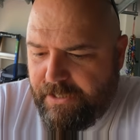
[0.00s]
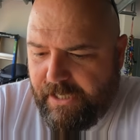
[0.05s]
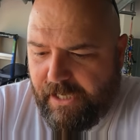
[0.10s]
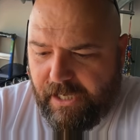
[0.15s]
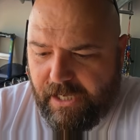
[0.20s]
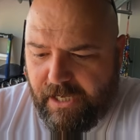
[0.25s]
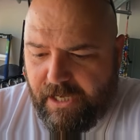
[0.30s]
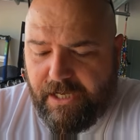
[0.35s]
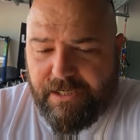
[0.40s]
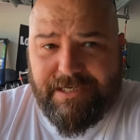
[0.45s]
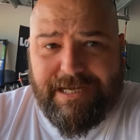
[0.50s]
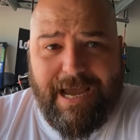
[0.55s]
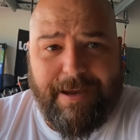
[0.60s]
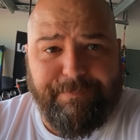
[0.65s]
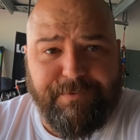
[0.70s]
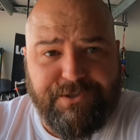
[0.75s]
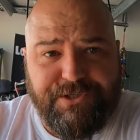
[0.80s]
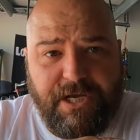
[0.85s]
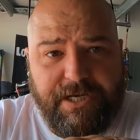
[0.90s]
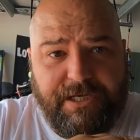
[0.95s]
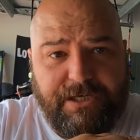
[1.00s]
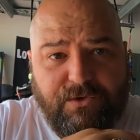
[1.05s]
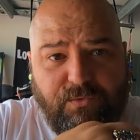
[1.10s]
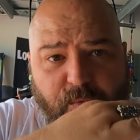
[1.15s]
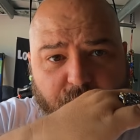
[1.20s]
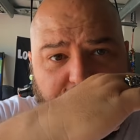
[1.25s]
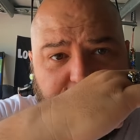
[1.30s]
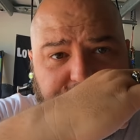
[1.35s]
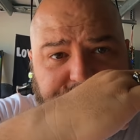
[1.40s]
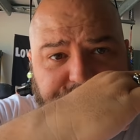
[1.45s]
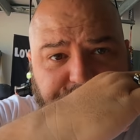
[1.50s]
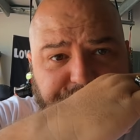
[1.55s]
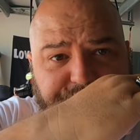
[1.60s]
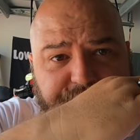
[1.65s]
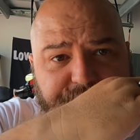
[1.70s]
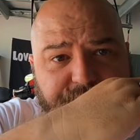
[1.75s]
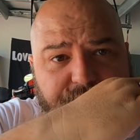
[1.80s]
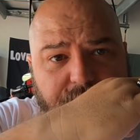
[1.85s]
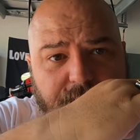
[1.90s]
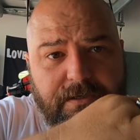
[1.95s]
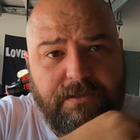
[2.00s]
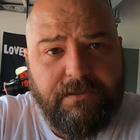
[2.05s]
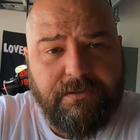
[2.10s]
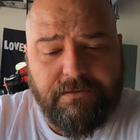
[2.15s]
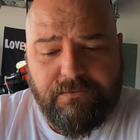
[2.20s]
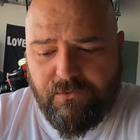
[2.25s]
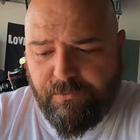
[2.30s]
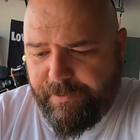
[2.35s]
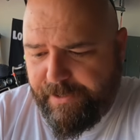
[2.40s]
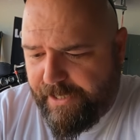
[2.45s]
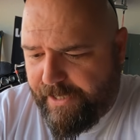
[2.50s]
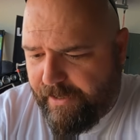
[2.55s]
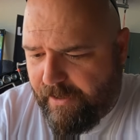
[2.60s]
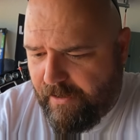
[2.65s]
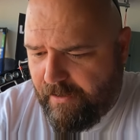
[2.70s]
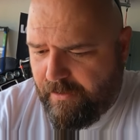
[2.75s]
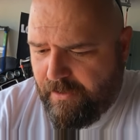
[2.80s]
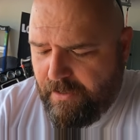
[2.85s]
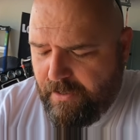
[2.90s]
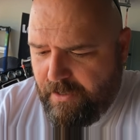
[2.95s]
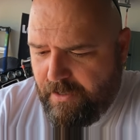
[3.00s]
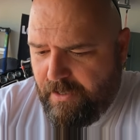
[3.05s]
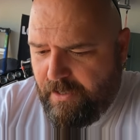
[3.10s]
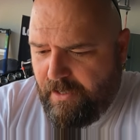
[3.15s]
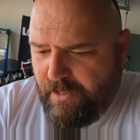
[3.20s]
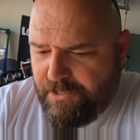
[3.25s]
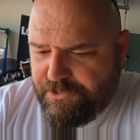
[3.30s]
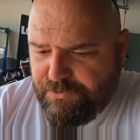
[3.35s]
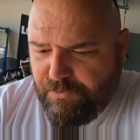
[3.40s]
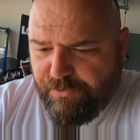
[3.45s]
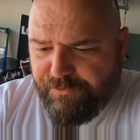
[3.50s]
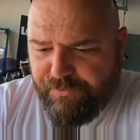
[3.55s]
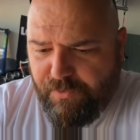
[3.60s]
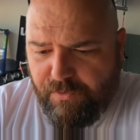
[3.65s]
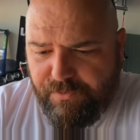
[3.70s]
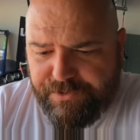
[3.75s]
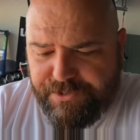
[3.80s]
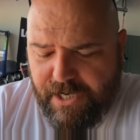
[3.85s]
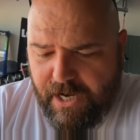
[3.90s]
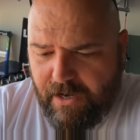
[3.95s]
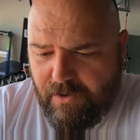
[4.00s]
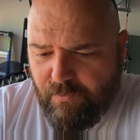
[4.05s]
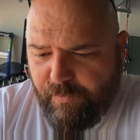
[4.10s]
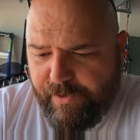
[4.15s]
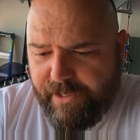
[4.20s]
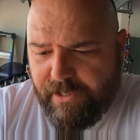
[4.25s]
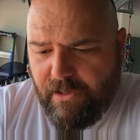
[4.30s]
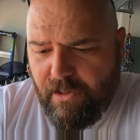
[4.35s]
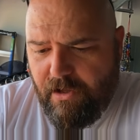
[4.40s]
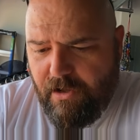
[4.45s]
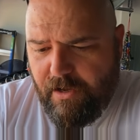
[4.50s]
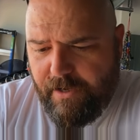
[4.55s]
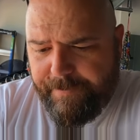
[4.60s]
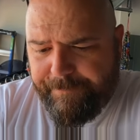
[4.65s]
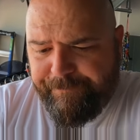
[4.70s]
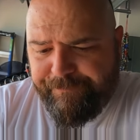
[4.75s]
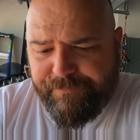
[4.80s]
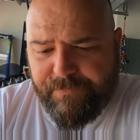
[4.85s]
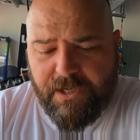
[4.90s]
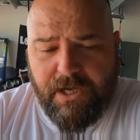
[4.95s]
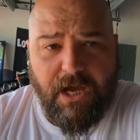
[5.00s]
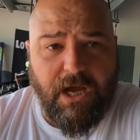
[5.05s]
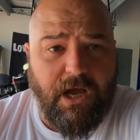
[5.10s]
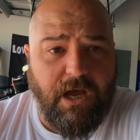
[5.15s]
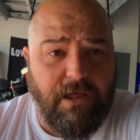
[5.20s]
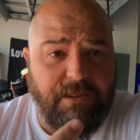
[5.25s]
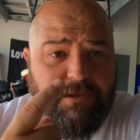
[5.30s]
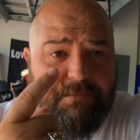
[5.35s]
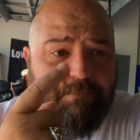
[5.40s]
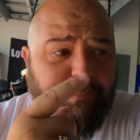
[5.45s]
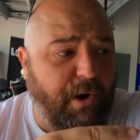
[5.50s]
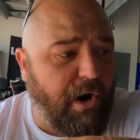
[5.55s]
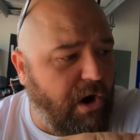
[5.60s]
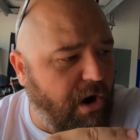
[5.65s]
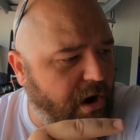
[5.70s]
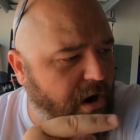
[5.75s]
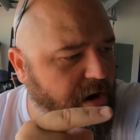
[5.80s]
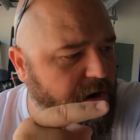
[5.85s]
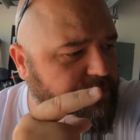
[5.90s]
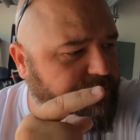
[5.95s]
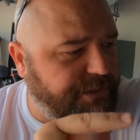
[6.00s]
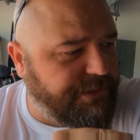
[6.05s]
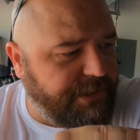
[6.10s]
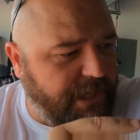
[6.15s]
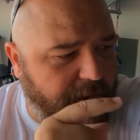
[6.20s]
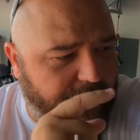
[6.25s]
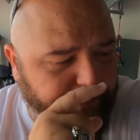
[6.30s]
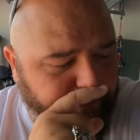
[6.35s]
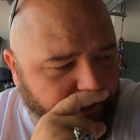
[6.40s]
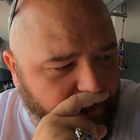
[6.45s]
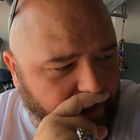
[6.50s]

the adapters I need to raise the fender will be here. So we'll throw the tire and wheel on. The bars, I